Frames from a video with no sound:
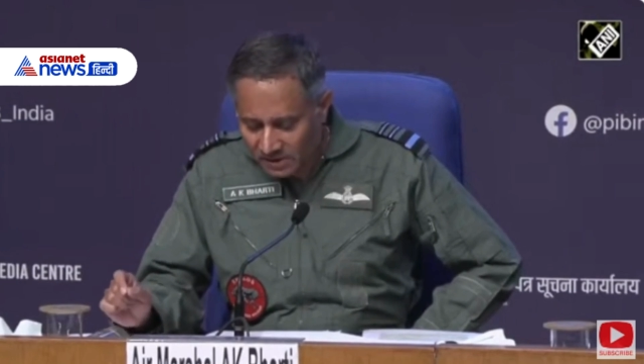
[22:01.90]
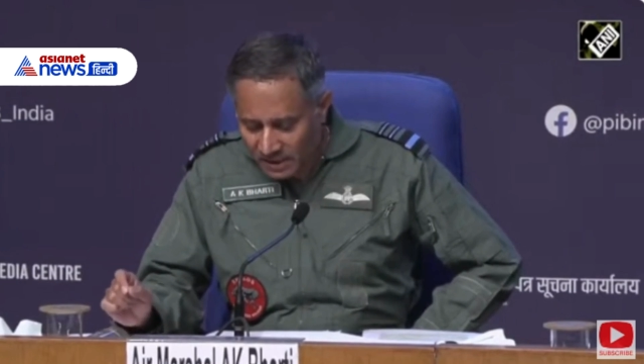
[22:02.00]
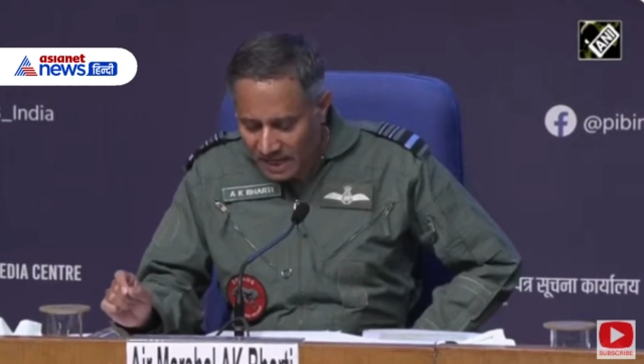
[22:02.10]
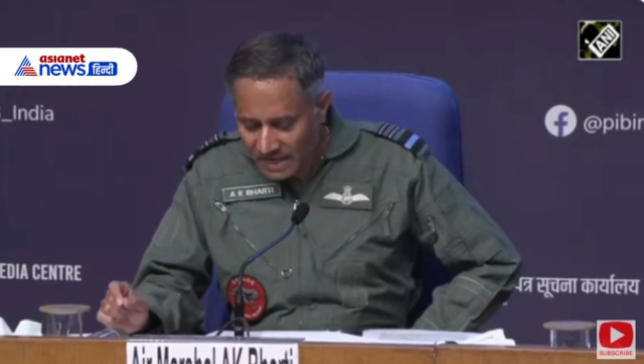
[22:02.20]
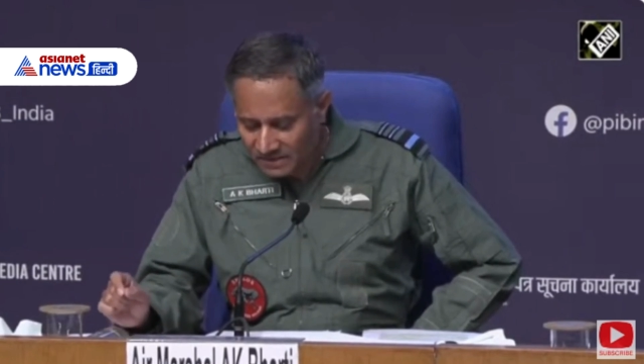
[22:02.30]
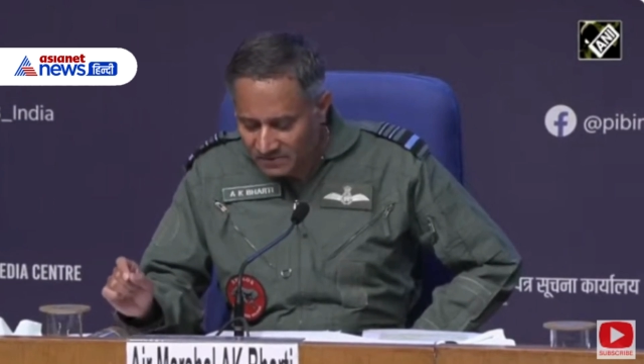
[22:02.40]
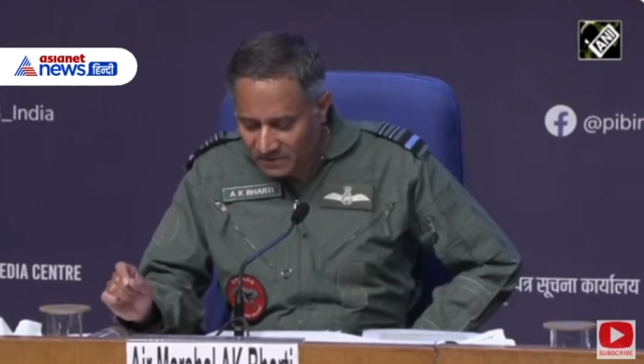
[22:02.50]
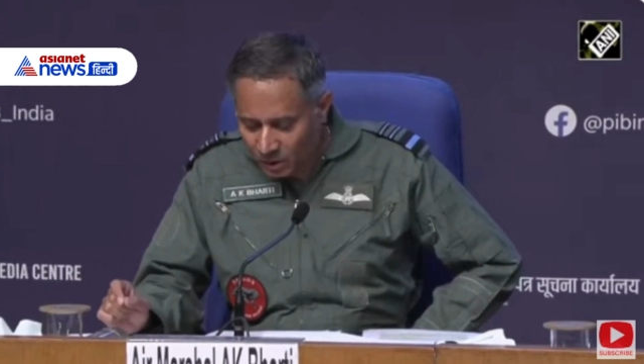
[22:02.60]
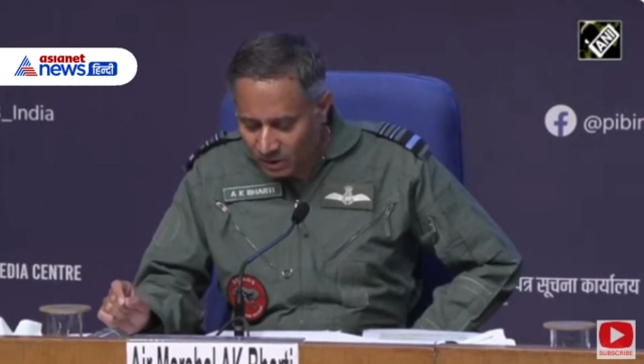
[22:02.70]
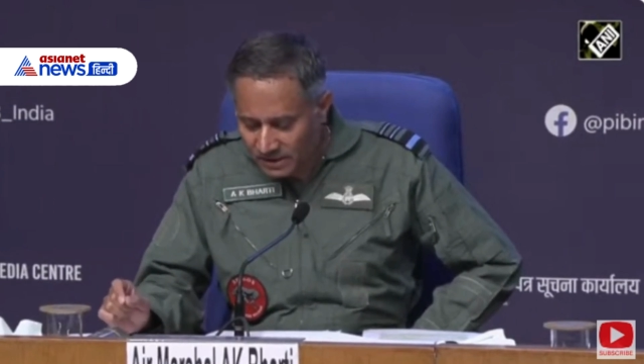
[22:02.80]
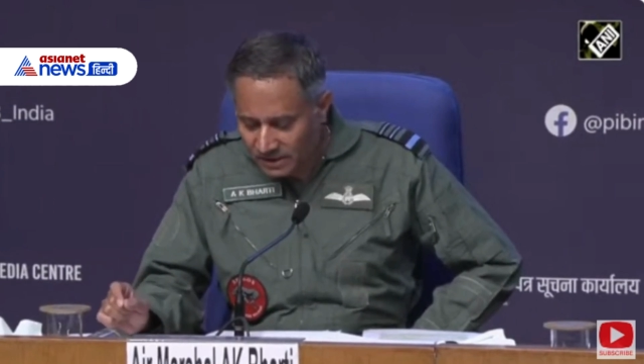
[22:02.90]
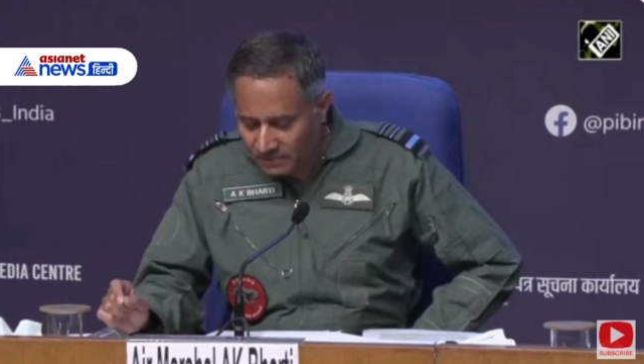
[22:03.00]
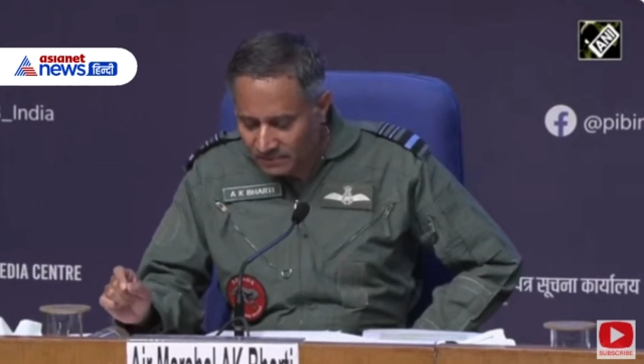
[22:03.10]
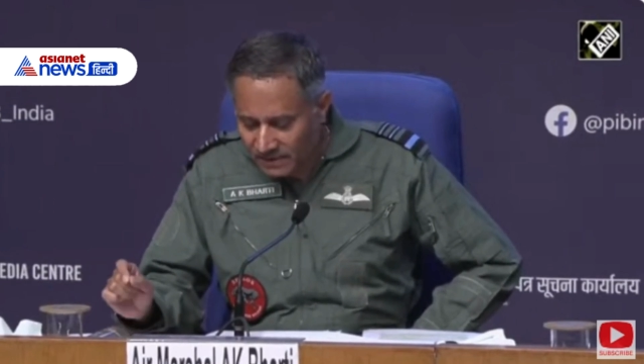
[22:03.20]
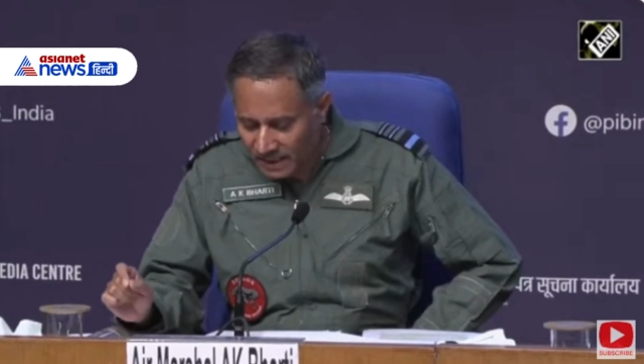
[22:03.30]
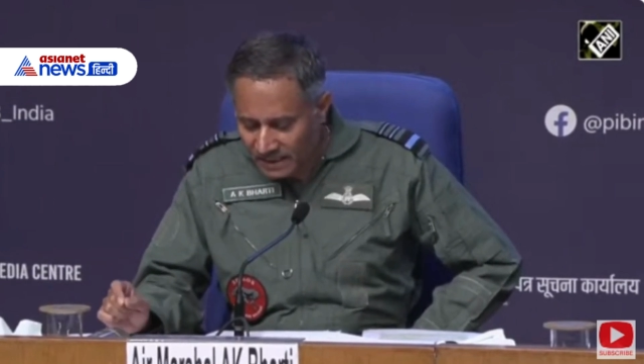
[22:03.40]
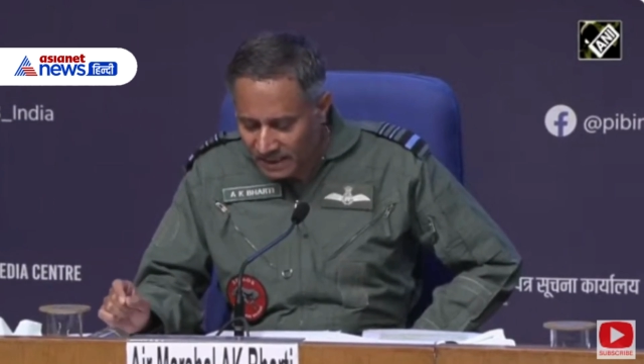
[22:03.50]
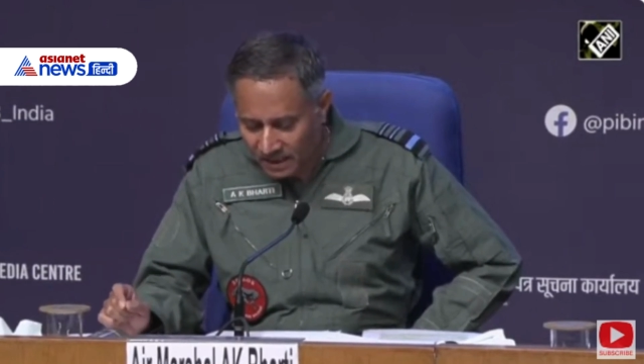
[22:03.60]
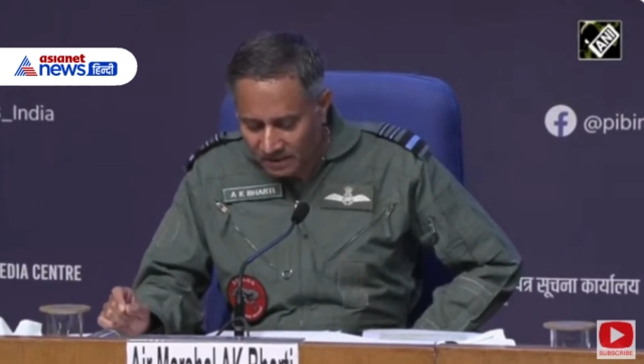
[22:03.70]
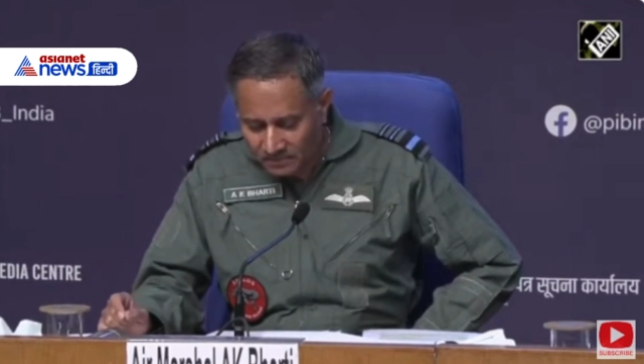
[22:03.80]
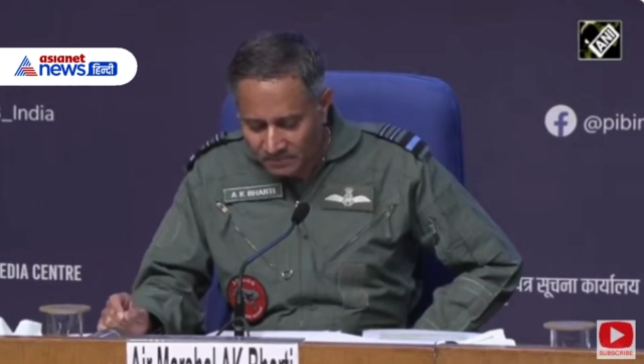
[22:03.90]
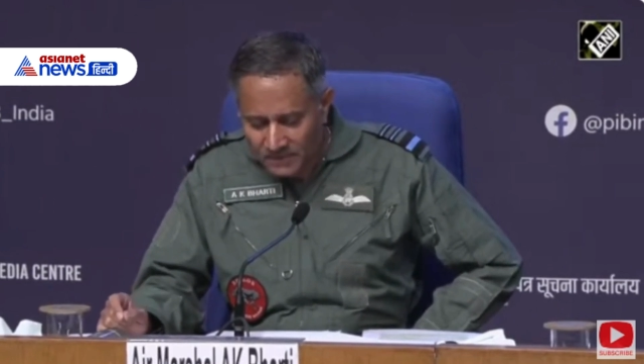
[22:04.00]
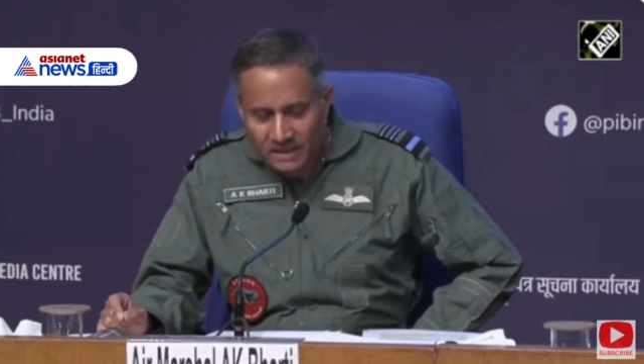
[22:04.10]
Uttarlai, Falodi, Nalia.